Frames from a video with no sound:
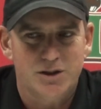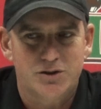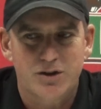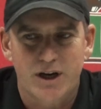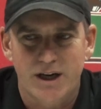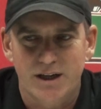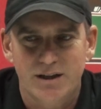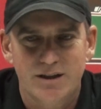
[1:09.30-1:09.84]

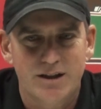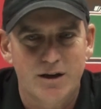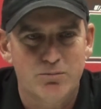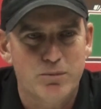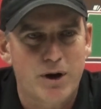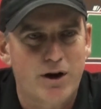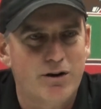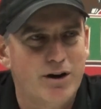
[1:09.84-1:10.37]
try to
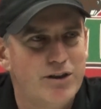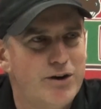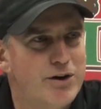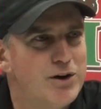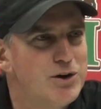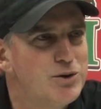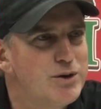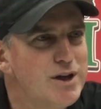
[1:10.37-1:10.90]
get better on
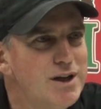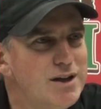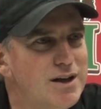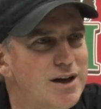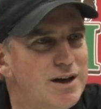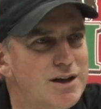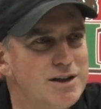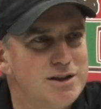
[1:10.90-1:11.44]
their own,
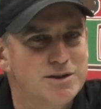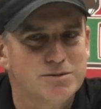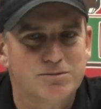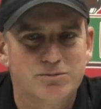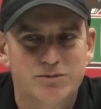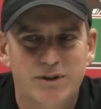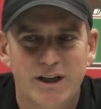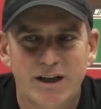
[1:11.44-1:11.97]

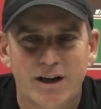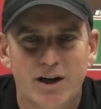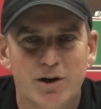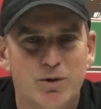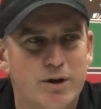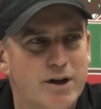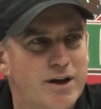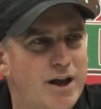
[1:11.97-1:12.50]
take care
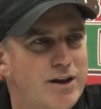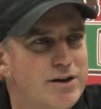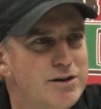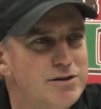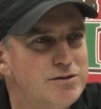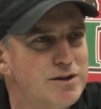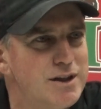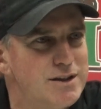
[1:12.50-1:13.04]
of one
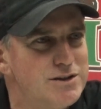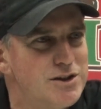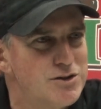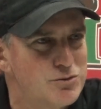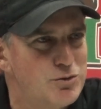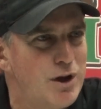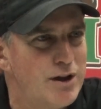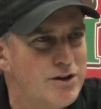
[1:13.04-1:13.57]
another, right?
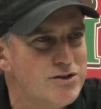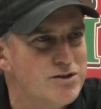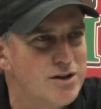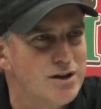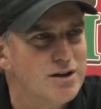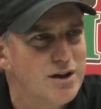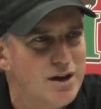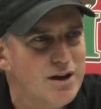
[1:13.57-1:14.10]
Just relish
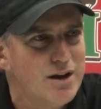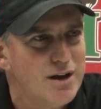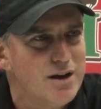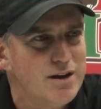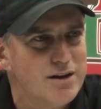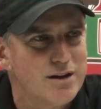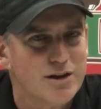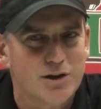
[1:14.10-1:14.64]
the
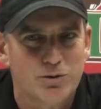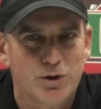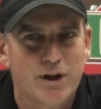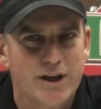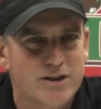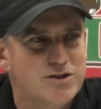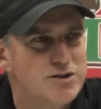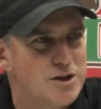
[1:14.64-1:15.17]

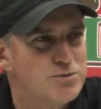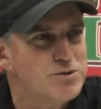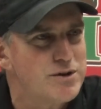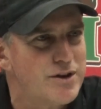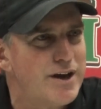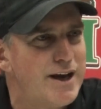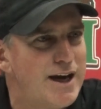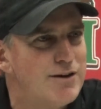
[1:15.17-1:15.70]
relationships
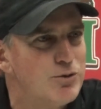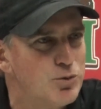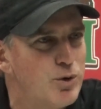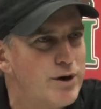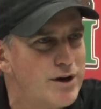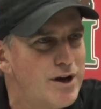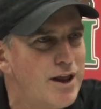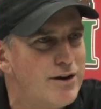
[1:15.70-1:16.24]
that they have with
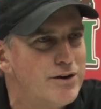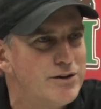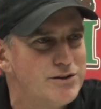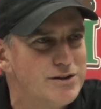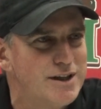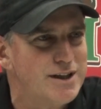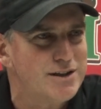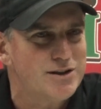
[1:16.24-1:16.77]
one another
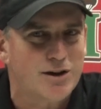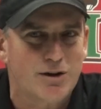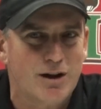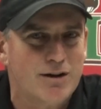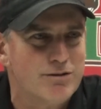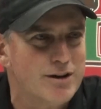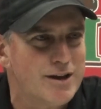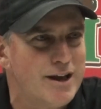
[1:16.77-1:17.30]
and their
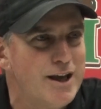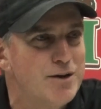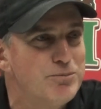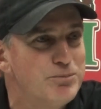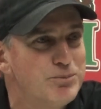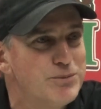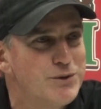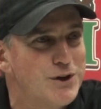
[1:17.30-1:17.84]
love of the game.
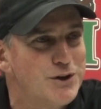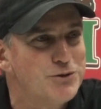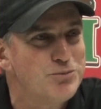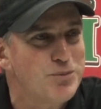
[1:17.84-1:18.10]
So